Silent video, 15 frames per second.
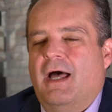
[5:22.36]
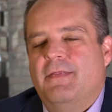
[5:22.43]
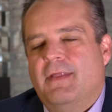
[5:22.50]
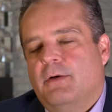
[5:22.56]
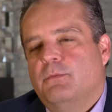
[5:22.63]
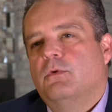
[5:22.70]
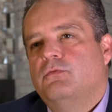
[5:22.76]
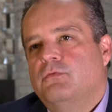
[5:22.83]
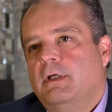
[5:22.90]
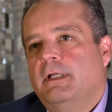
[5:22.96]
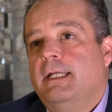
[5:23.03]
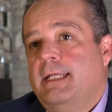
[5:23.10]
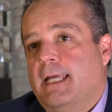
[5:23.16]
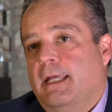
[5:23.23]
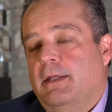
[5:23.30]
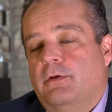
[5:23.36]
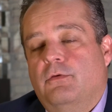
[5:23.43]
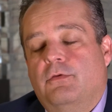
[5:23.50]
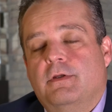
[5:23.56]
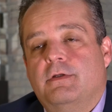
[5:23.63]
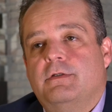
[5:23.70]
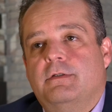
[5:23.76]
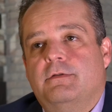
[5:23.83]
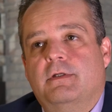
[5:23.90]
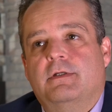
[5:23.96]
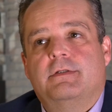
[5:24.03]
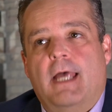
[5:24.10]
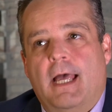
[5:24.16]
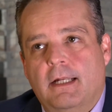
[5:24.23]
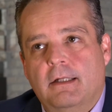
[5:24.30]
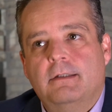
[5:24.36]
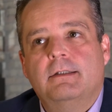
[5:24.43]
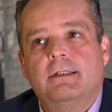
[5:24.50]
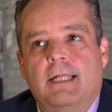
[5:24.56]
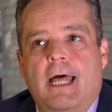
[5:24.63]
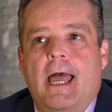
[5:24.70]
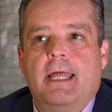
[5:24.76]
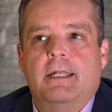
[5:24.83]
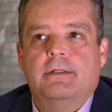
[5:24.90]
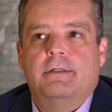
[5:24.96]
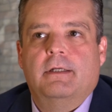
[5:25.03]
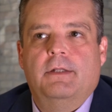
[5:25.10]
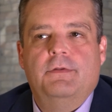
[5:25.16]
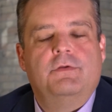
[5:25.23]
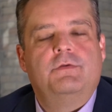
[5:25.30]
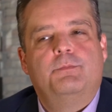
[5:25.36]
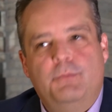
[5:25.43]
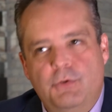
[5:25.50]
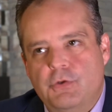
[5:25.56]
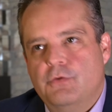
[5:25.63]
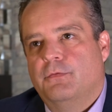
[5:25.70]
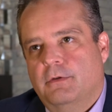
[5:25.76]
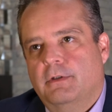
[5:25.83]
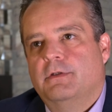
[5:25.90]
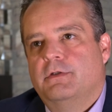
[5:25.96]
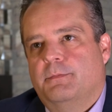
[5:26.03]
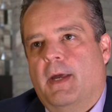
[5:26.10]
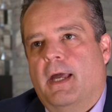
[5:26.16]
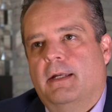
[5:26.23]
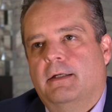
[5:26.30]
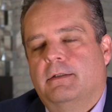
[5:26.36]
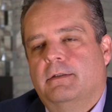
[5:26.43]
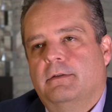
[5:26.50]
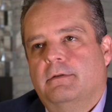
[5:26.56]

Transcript: And that will really get you this elegant land and this beautiful expand.